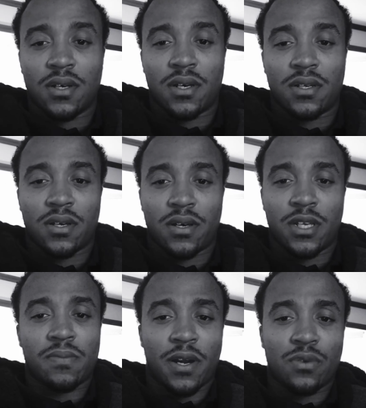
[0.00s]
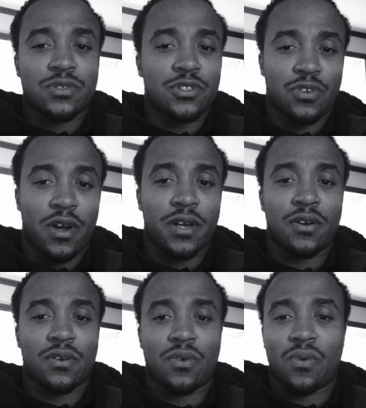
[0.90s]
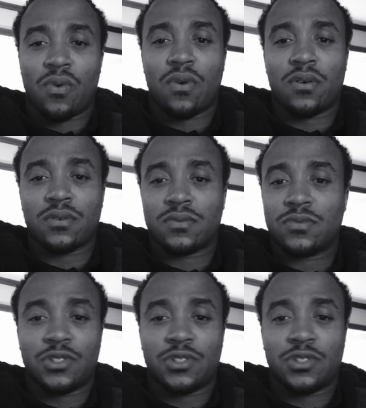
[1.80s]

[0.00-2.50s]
And anybody who's a trainer or